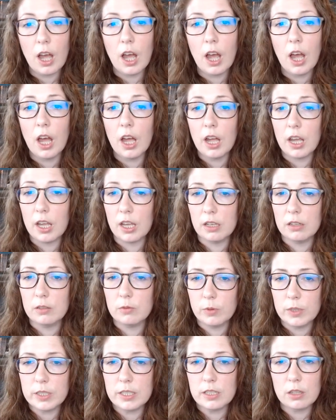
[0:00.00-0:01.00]
I
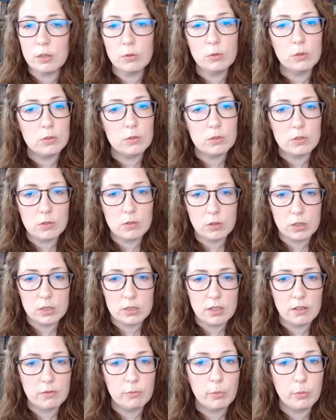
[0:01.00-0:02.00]
wasn't the root
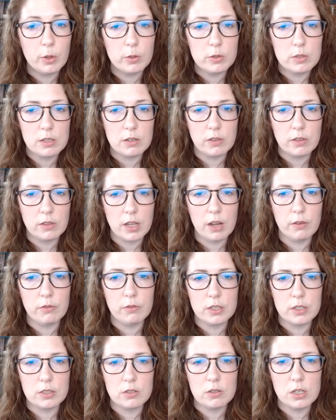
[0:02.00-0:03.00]
source of most of that
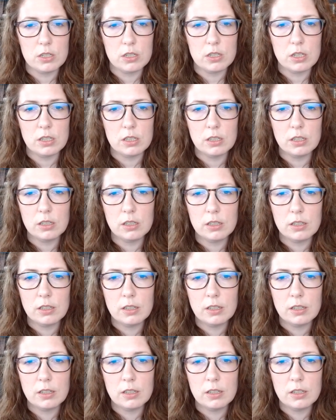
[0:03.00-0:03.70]
frustration.